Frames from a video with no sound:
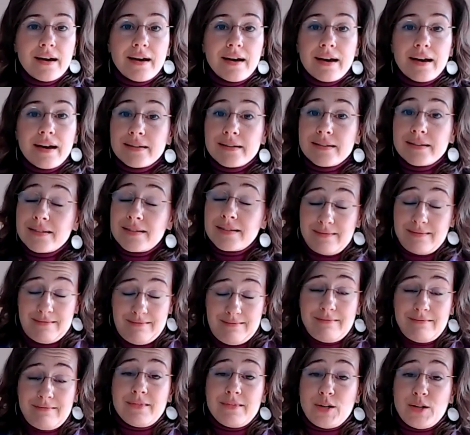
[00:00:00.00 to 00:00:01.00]
and
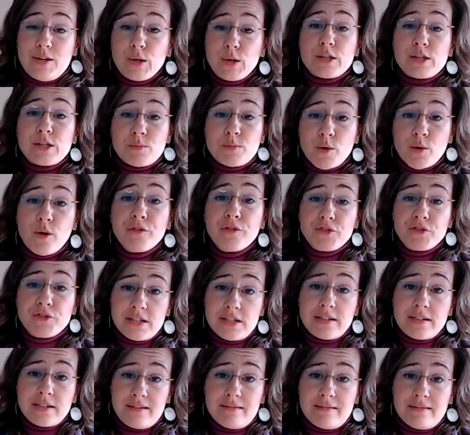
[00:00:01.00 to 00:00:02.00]
colleagues more
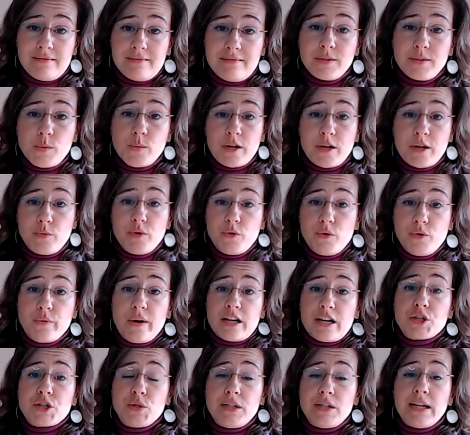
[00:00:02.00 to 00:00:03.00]
often than what we would
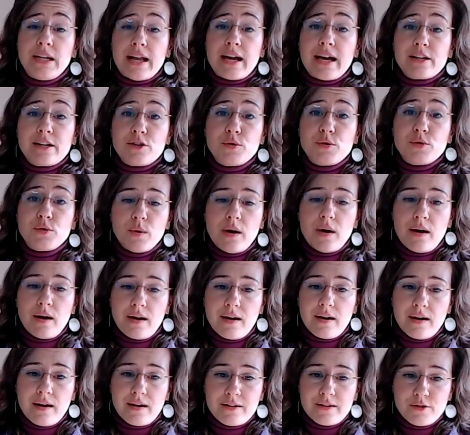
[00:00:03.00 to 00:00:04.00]
actually like to,
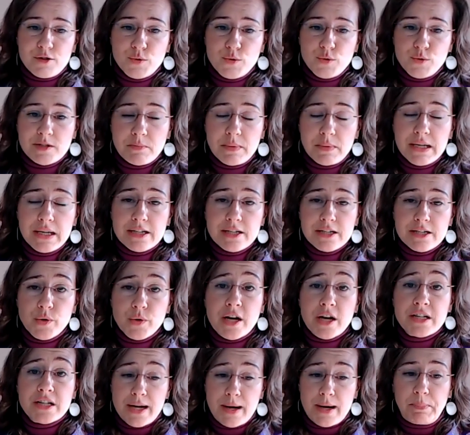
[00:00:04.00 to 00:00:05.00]
uh, to admit,
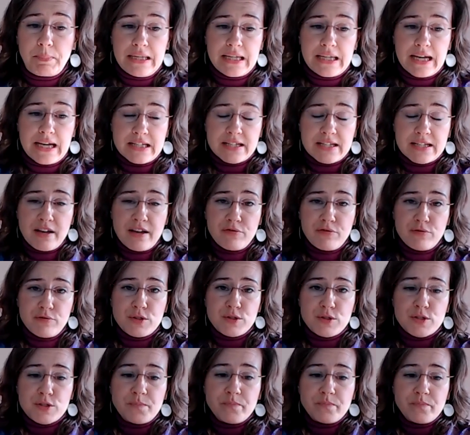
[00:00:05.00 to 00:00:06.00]
we are duplicating
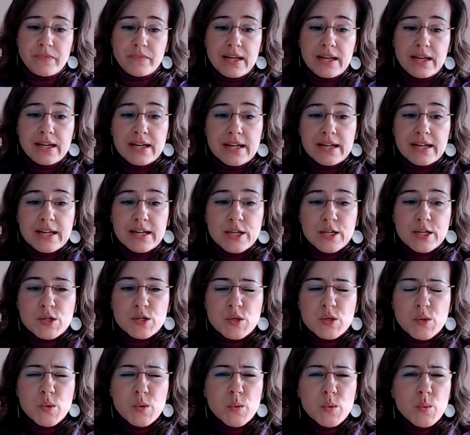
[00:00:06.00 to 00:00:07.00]
efforts.
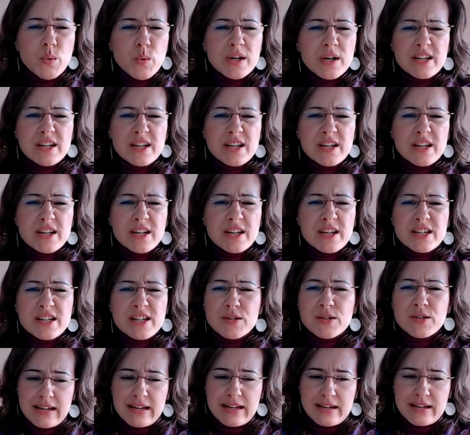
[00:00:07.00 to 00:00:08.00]
So what is all this
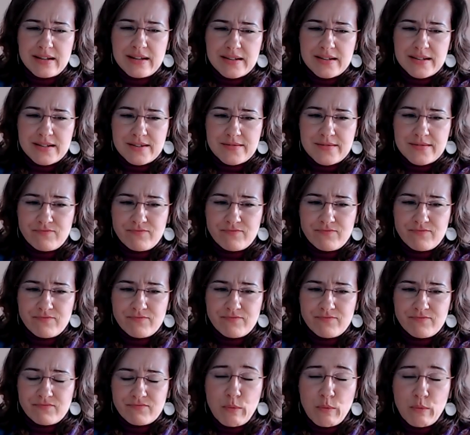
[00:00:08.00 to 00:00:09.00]
telling us?
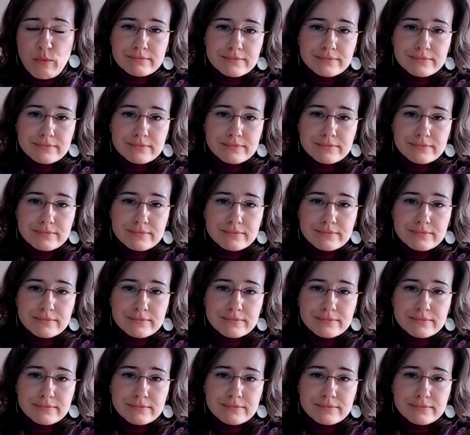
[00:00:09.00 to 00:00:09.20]
Well,